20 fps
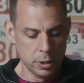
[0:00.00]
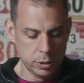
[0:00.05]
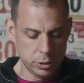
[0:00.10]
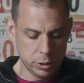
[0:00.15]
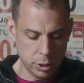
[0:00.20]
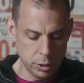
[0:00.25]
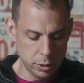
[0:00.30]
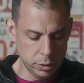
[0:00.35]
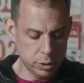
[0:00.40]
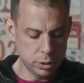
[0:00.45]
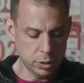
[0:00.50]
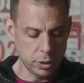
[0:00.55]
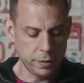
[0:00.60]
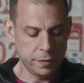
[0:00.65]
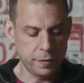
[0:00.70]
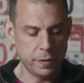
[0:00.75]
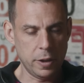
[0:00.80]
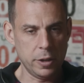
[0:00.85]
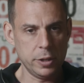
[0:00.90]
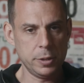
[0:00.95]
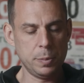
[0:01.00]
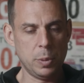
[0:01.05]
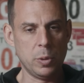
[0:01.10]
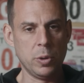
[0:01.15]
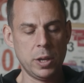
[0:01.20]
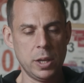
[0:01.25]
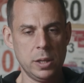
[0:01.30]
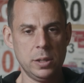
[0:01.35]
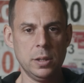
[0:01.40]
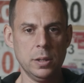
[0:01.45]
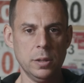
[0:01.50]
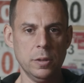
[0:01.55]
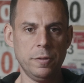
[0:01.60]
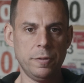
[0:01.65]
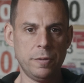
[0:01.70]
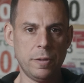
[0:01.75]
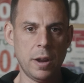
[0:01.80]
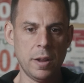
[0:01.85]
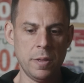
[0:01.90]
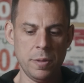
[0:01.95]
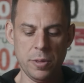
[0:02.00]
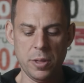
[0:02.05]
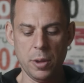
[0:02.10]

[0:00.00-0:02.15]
2 soft flask pockets in the front